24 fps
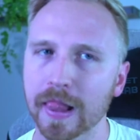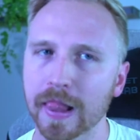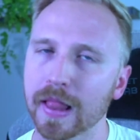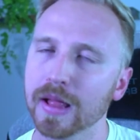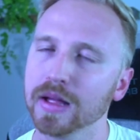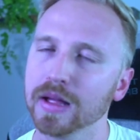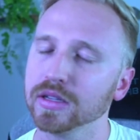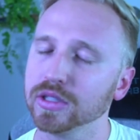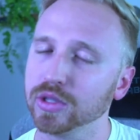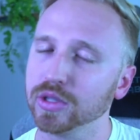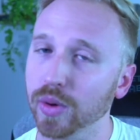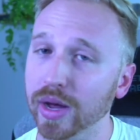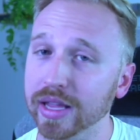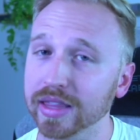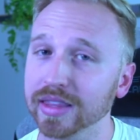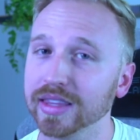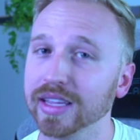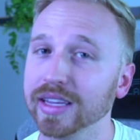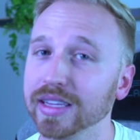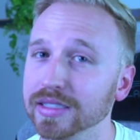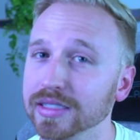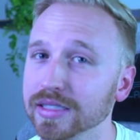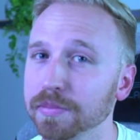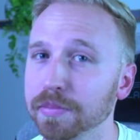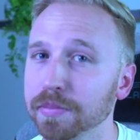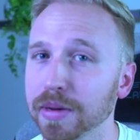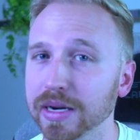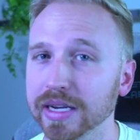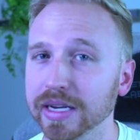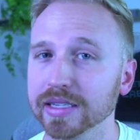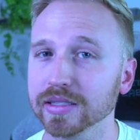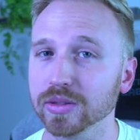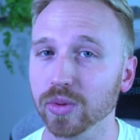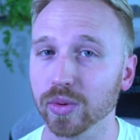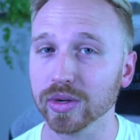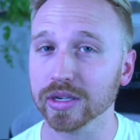Do I think somebody
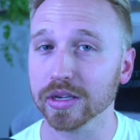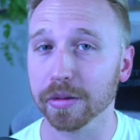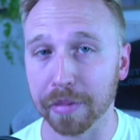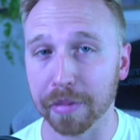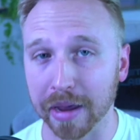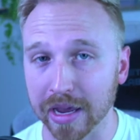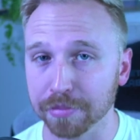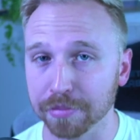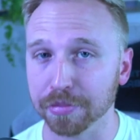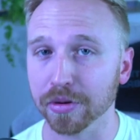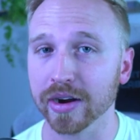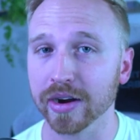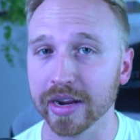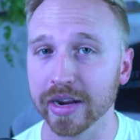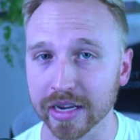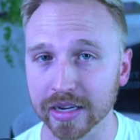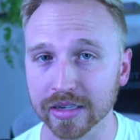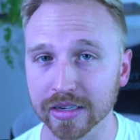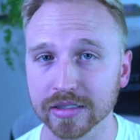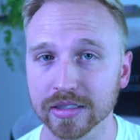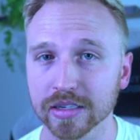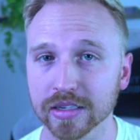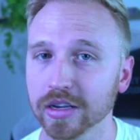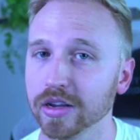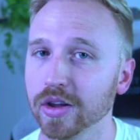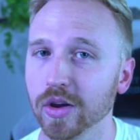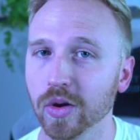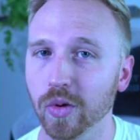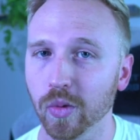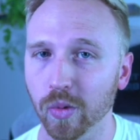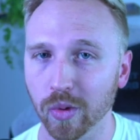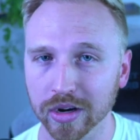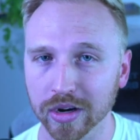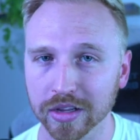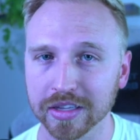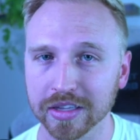is going to paper hand
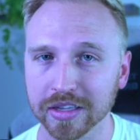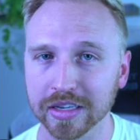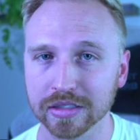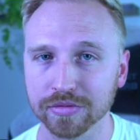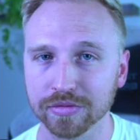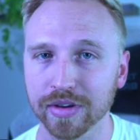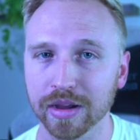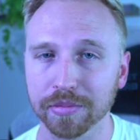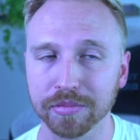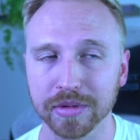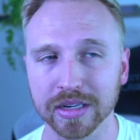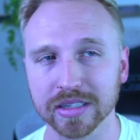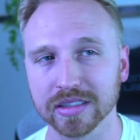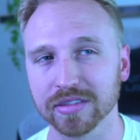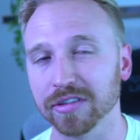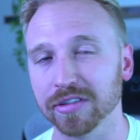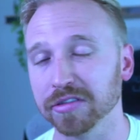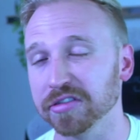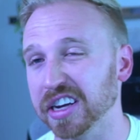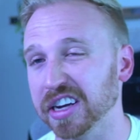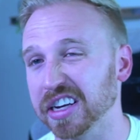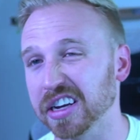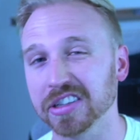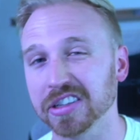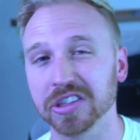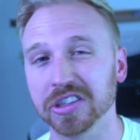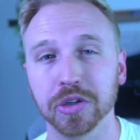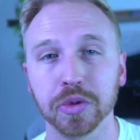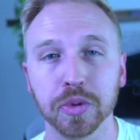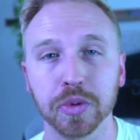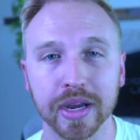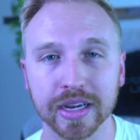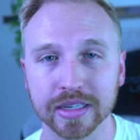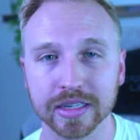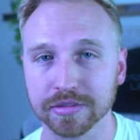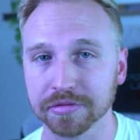one of these Femnants for like a
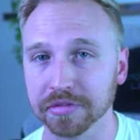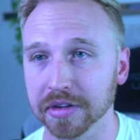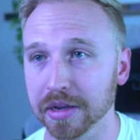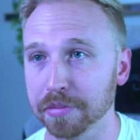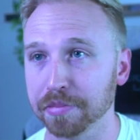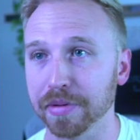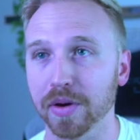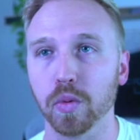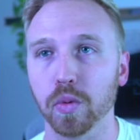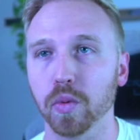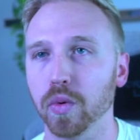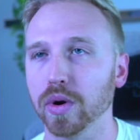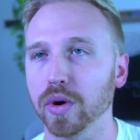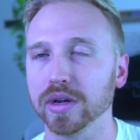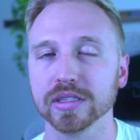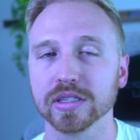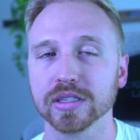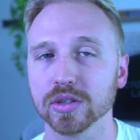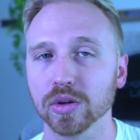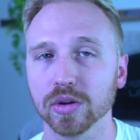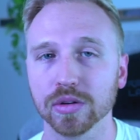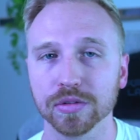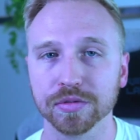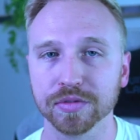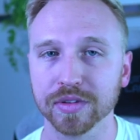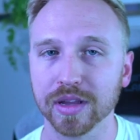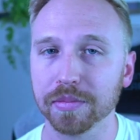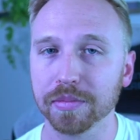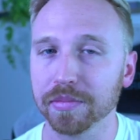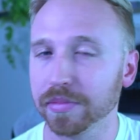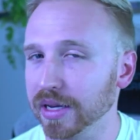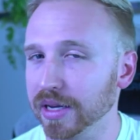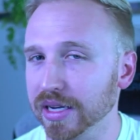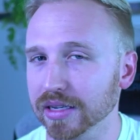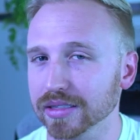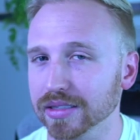2x flip, a 1 SOL flip?
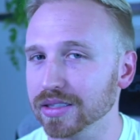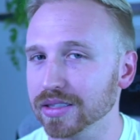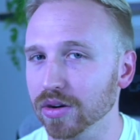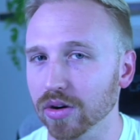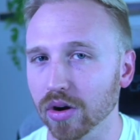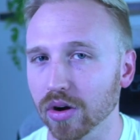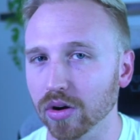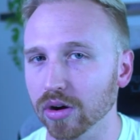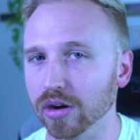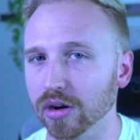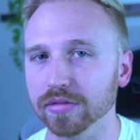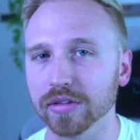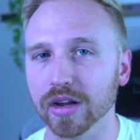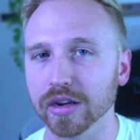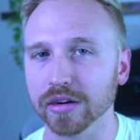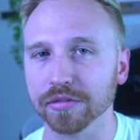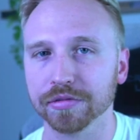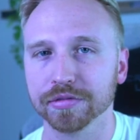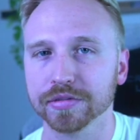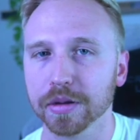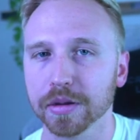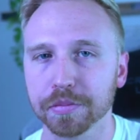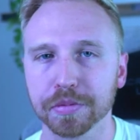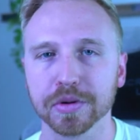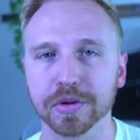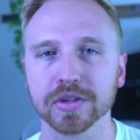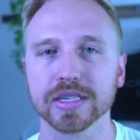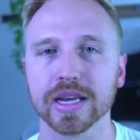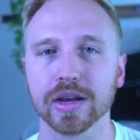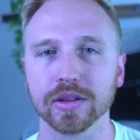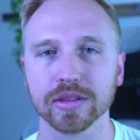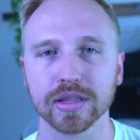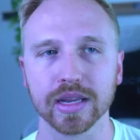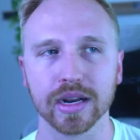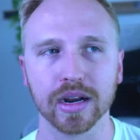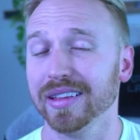Because there are a lot of flippers
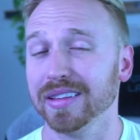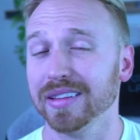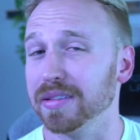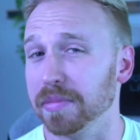out there.